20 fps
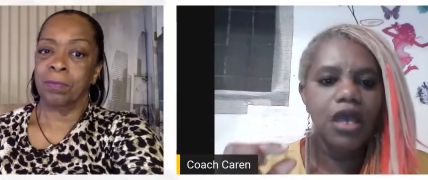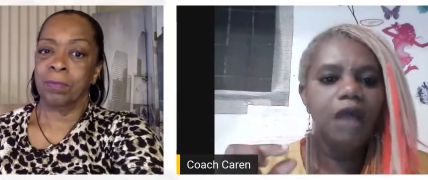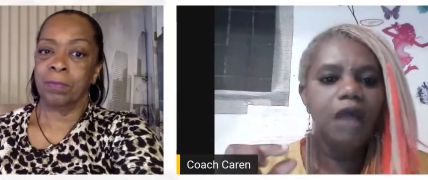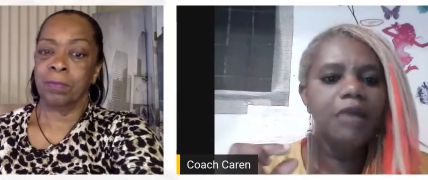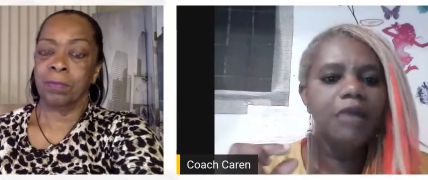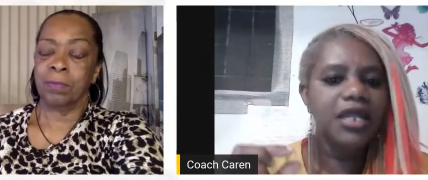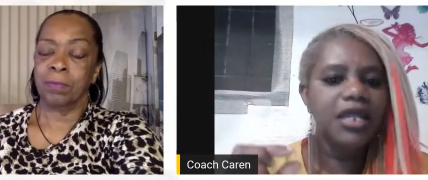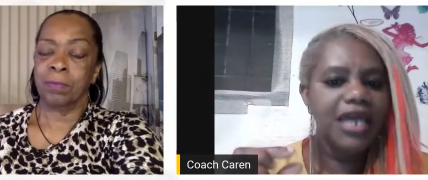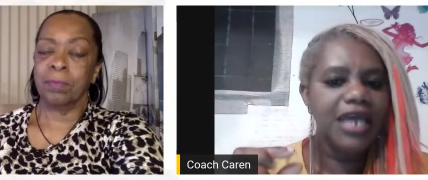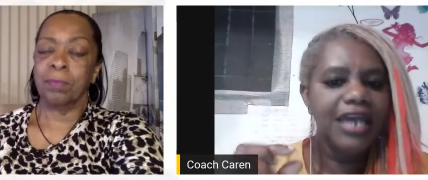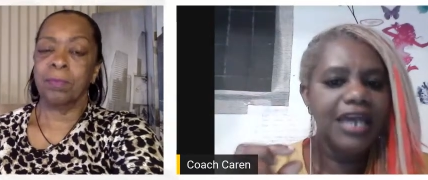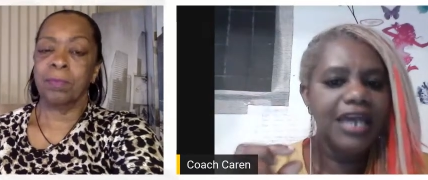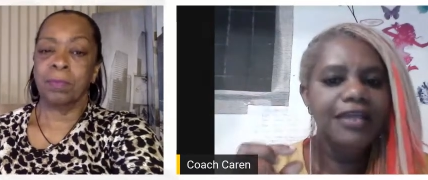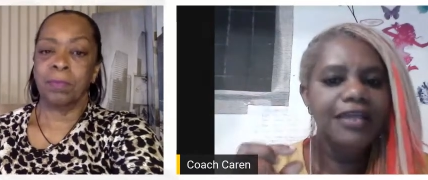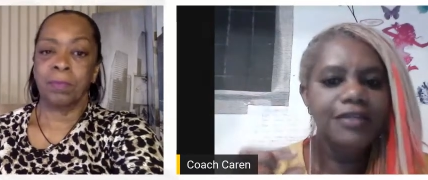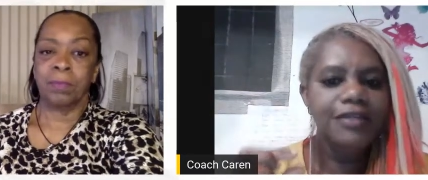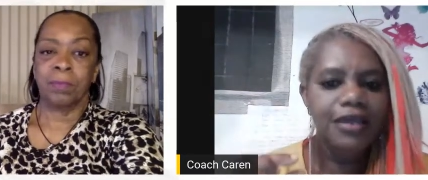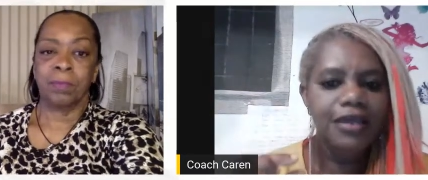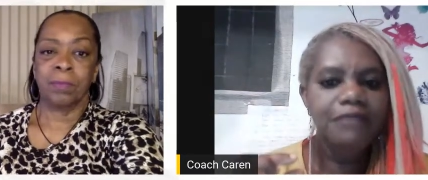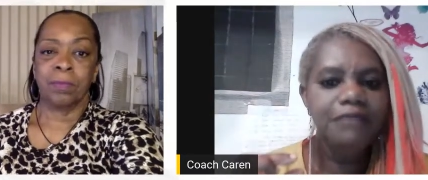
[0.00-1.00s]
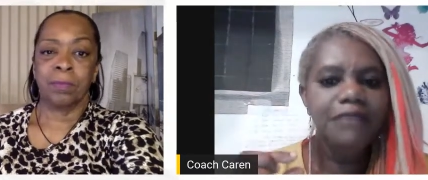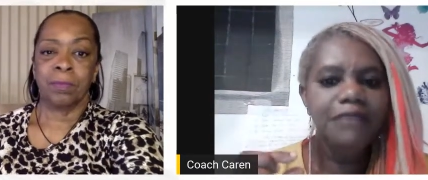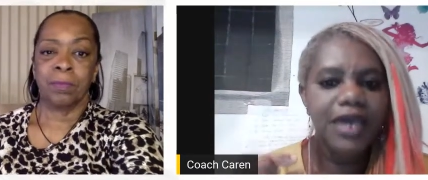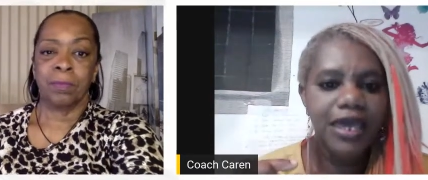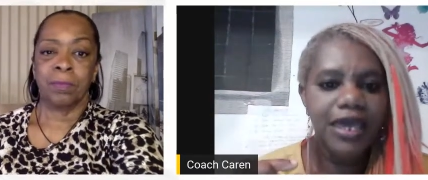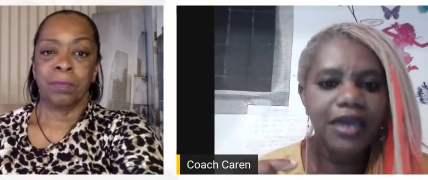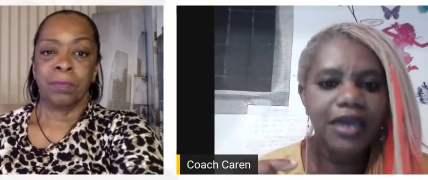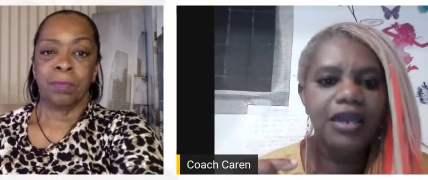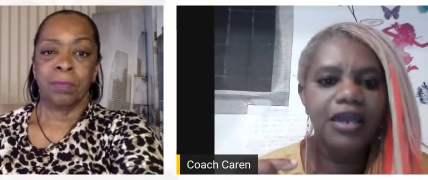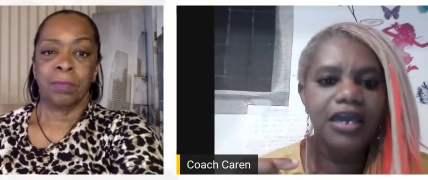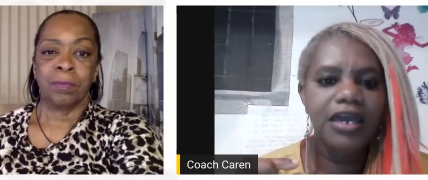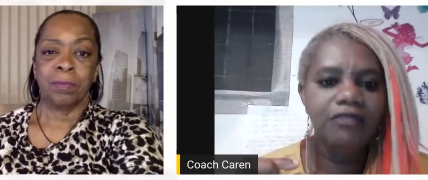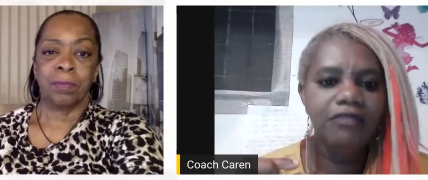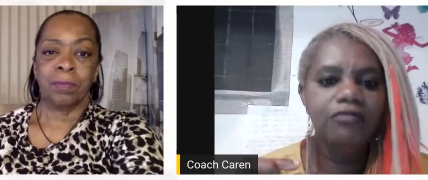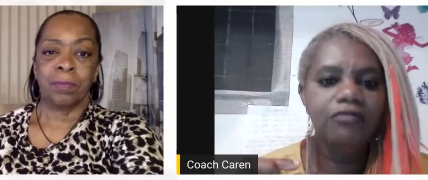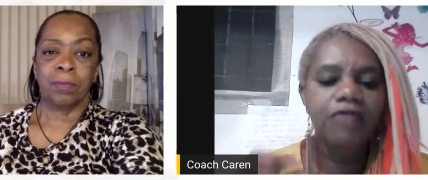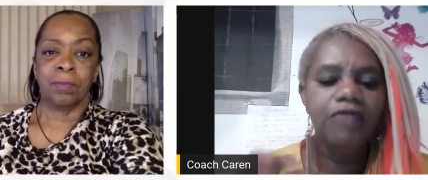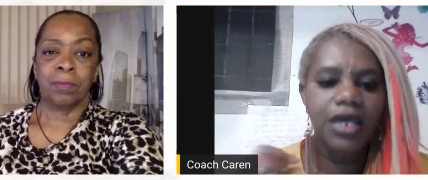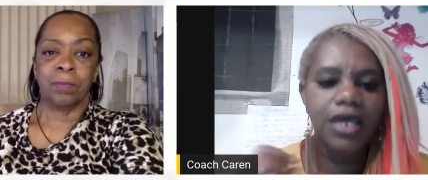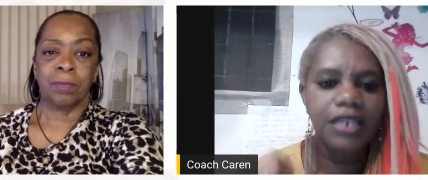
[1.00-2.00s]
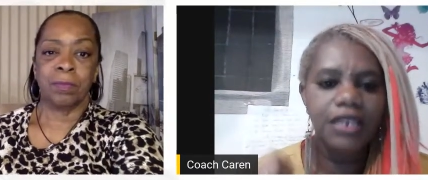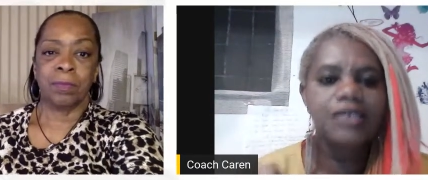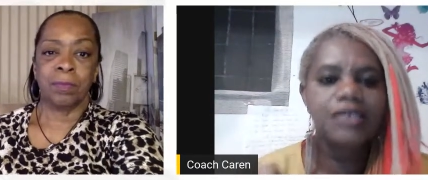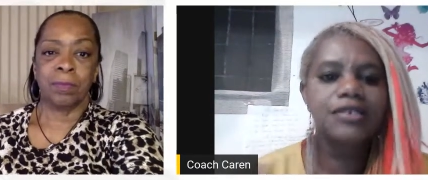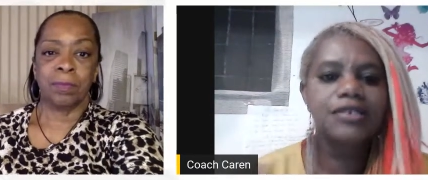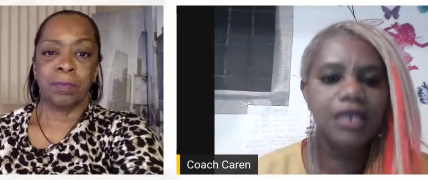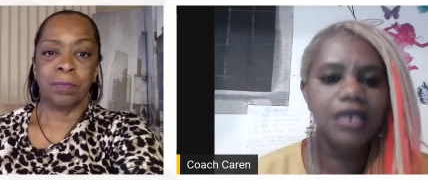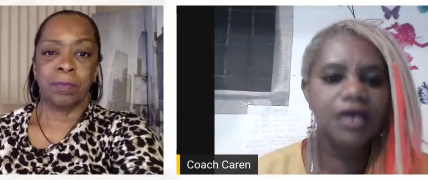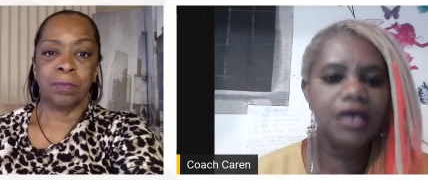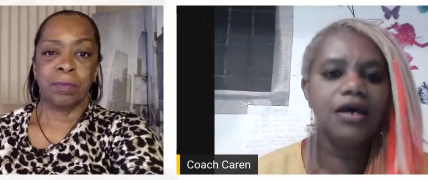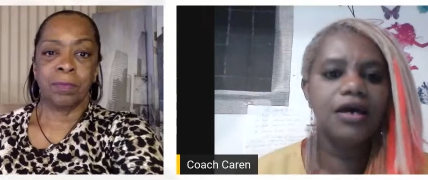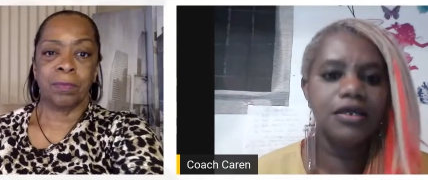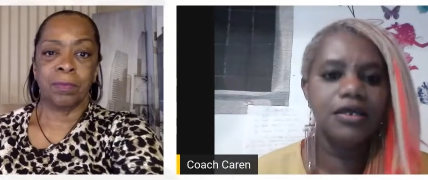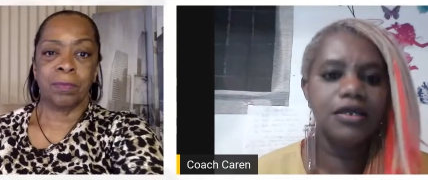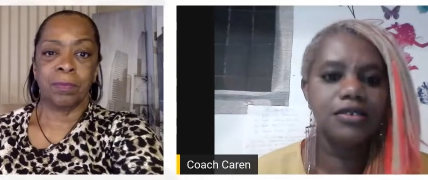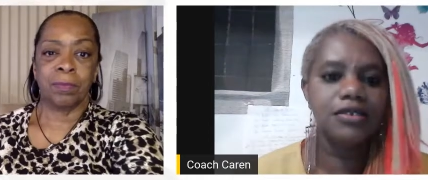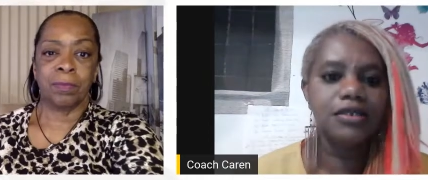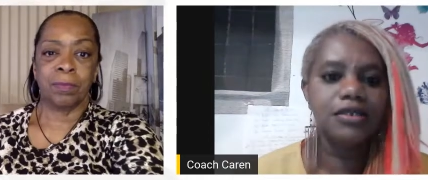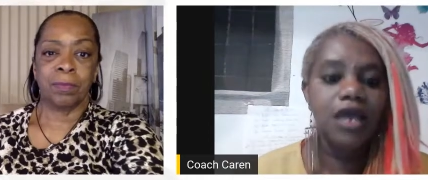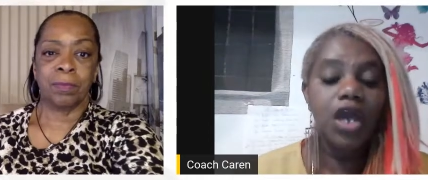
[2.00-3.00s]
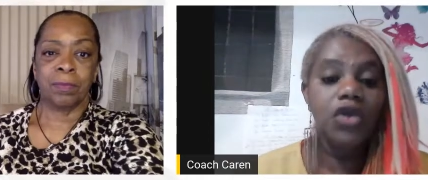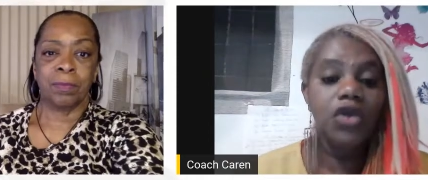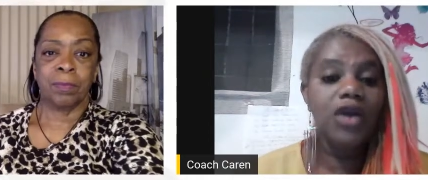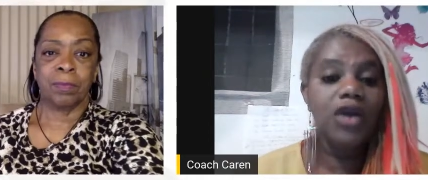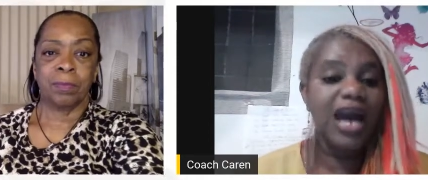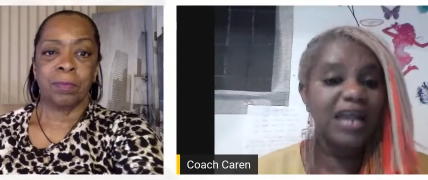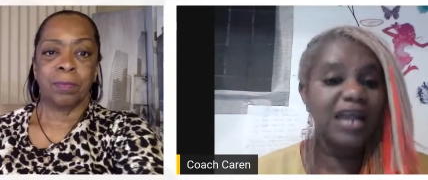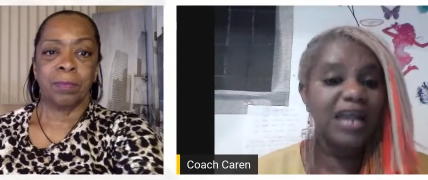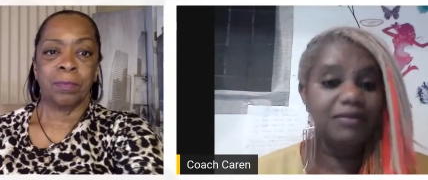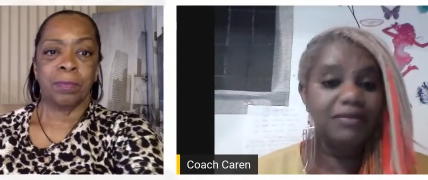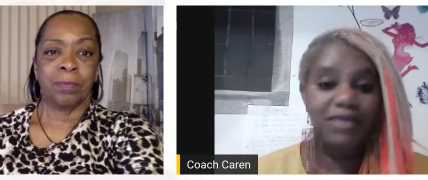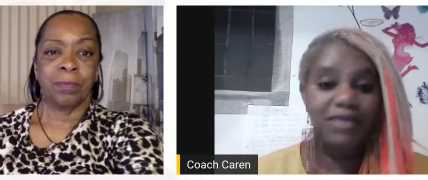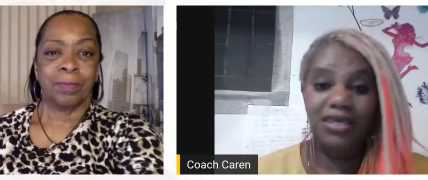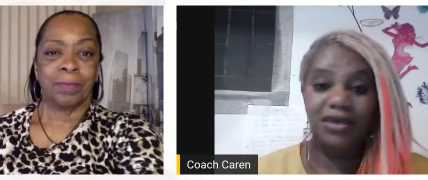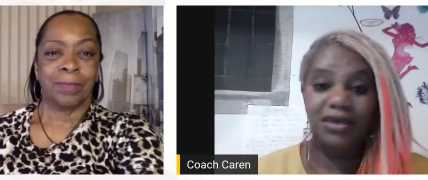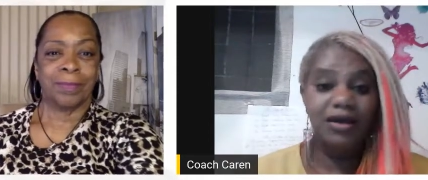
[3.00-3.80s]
Speaker 1: But anything big, it really sink us. You got to be,